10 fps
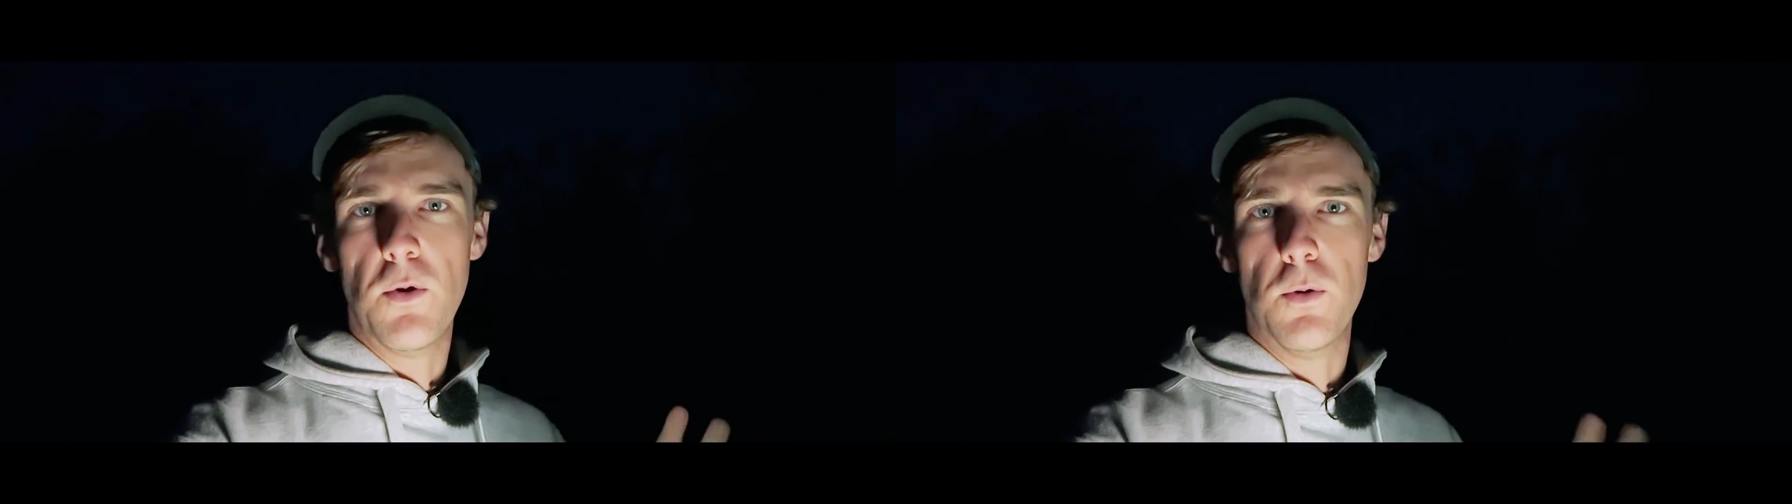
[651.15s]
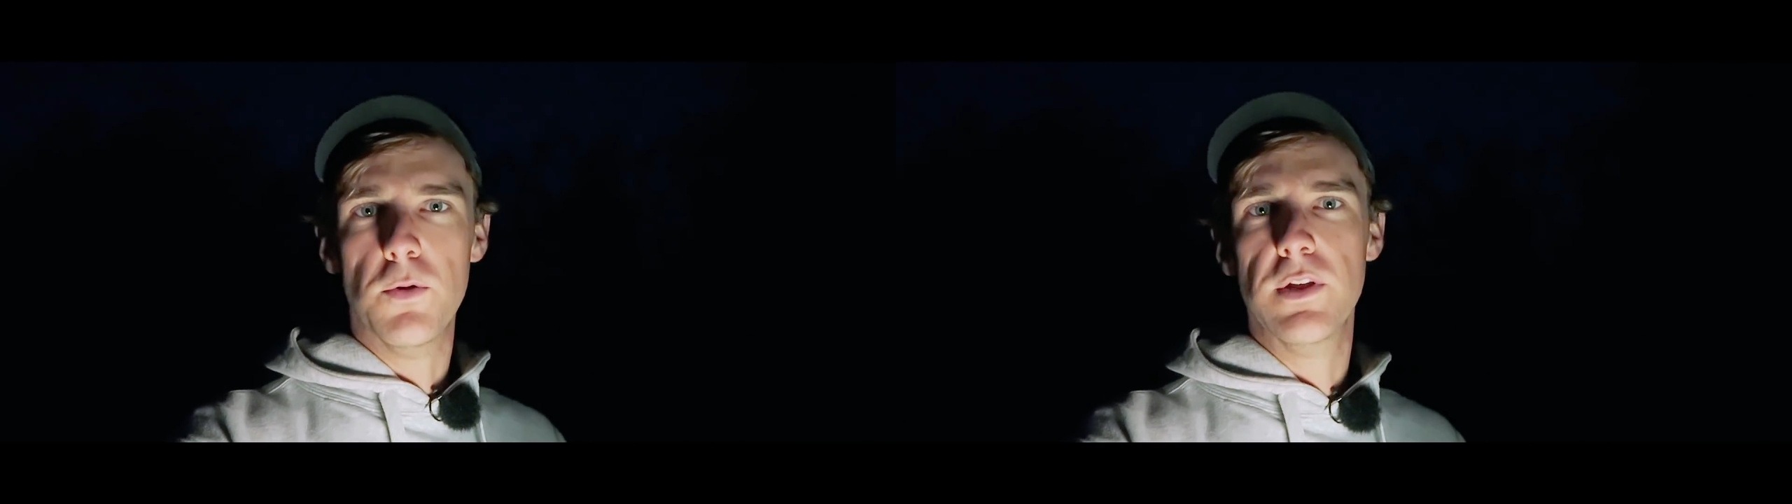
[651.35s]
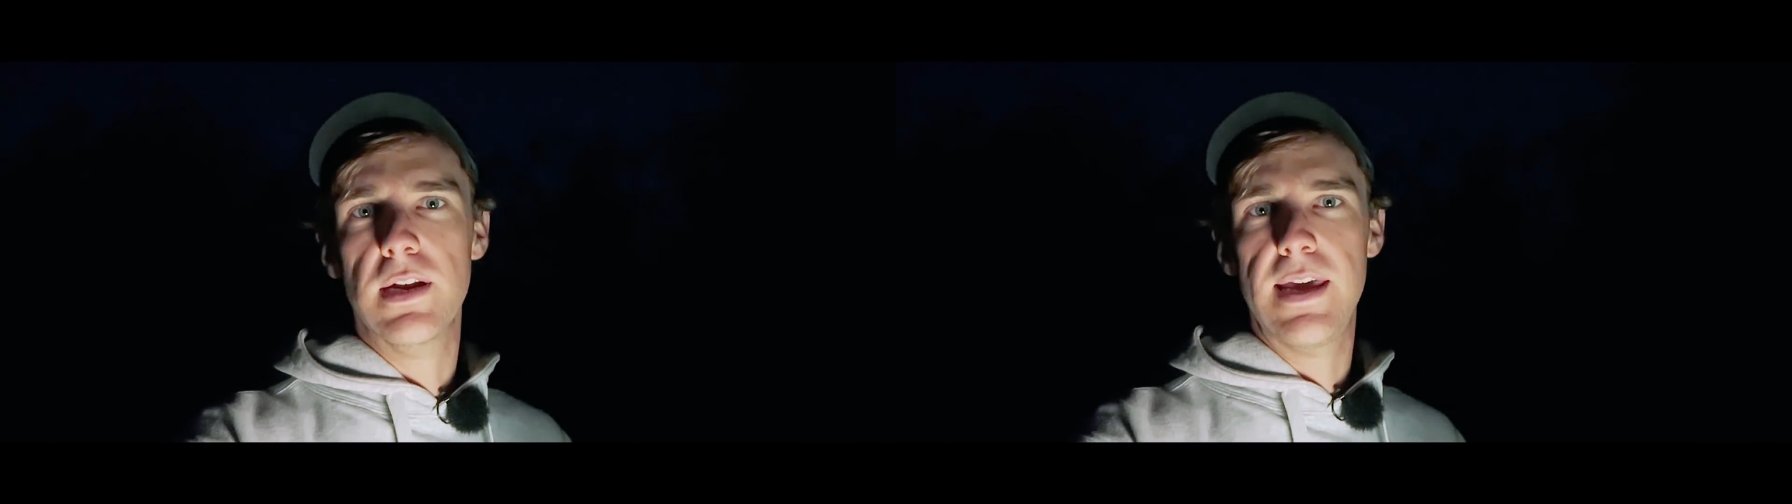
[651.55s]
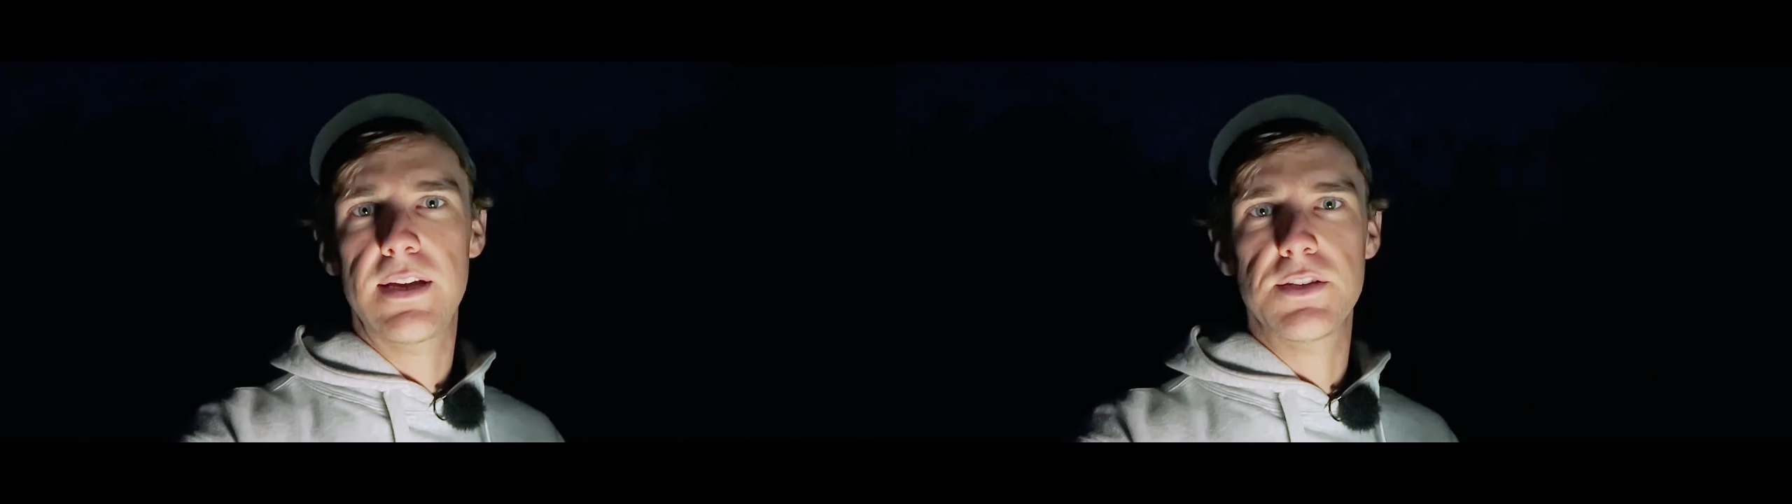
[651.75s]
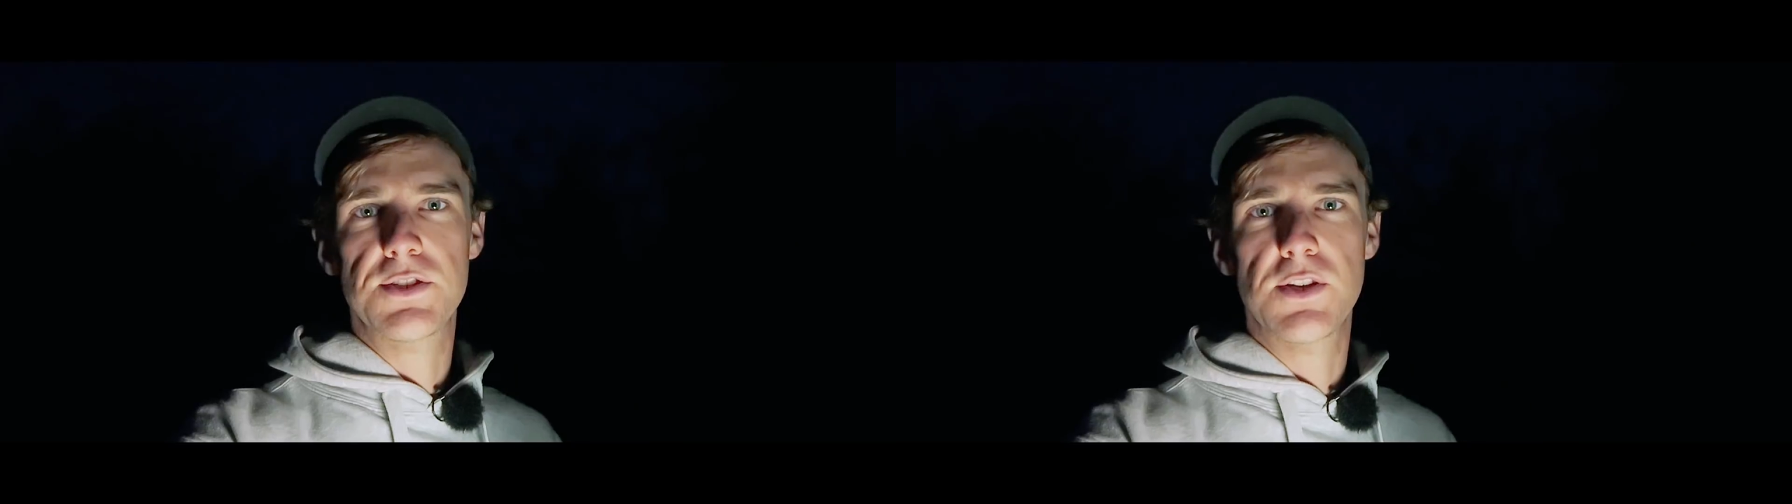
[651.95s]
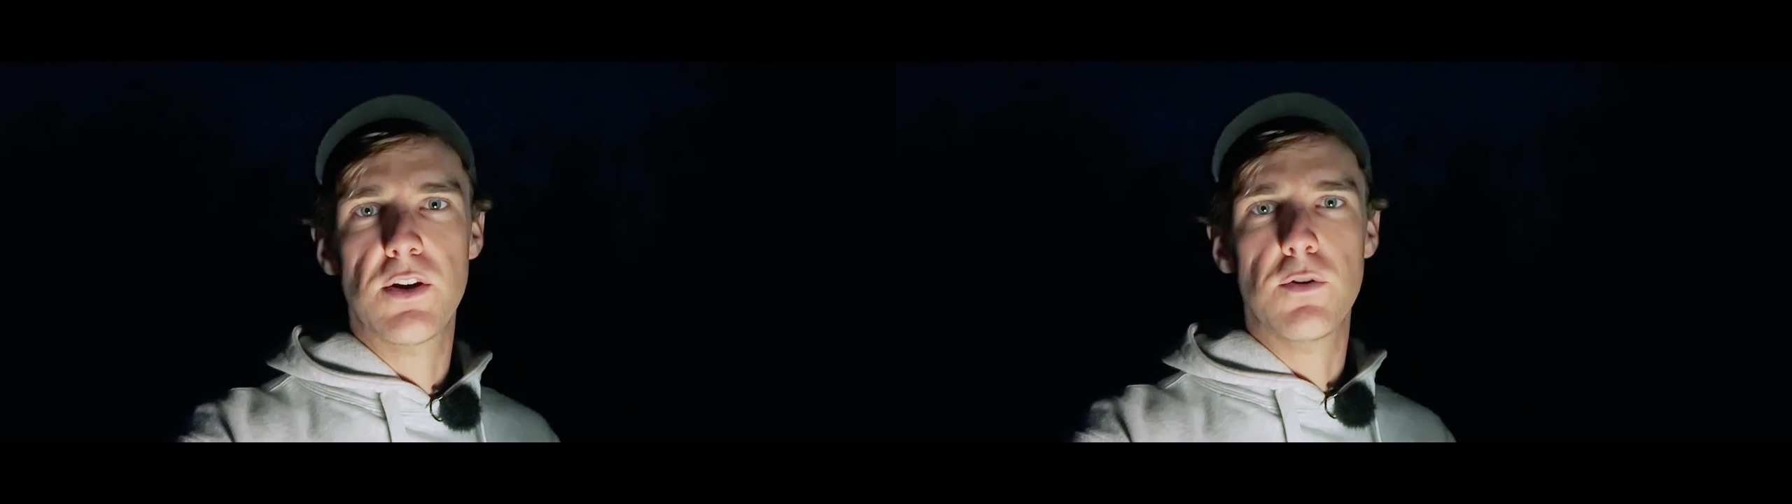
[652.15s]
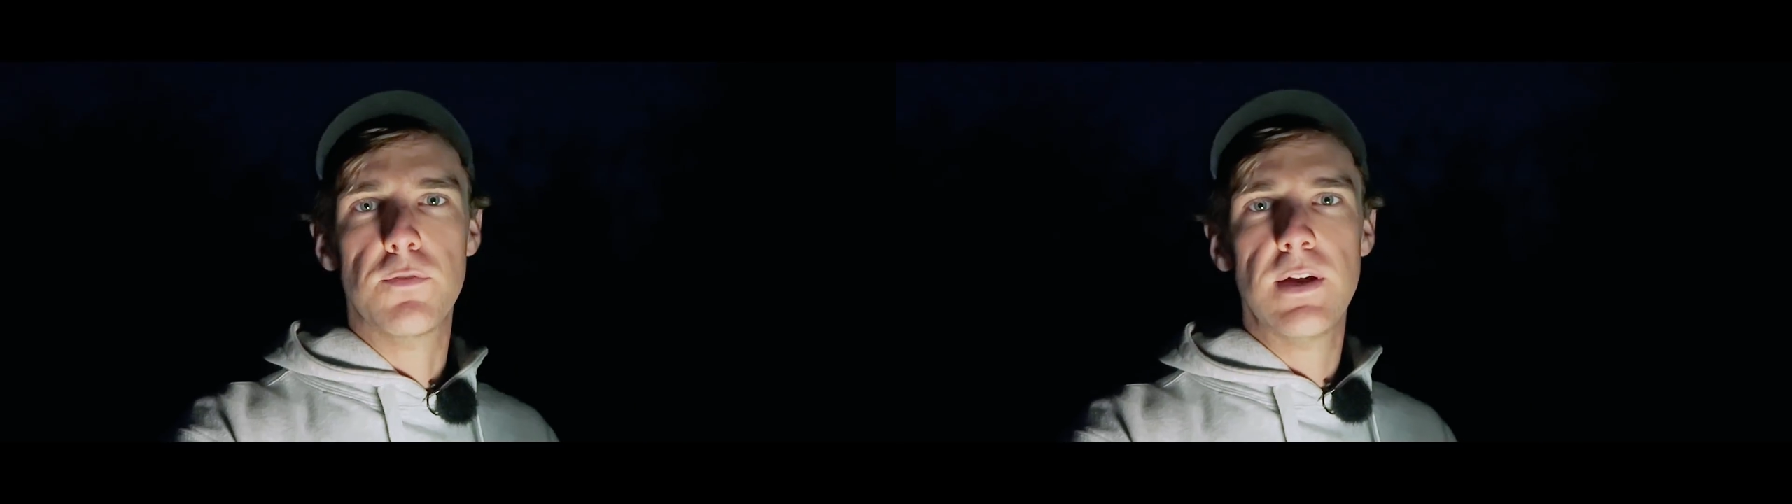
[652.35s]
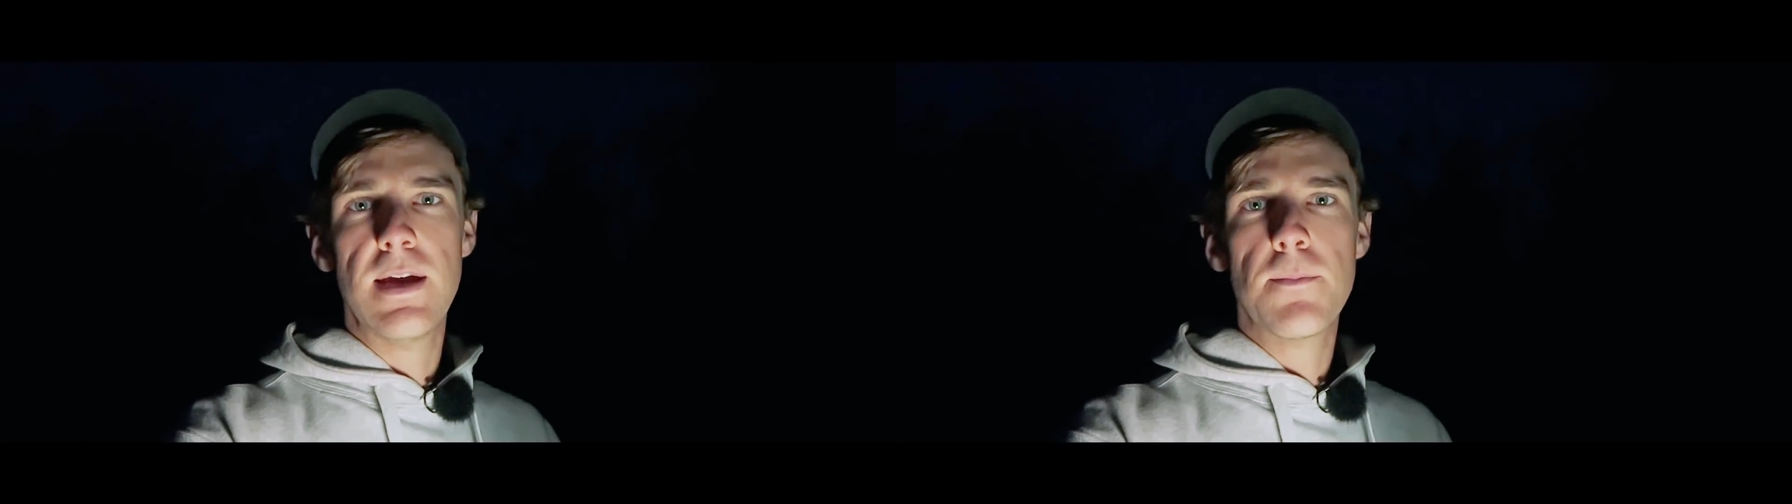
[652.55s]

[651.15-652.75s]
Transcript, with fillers: or the lake itself,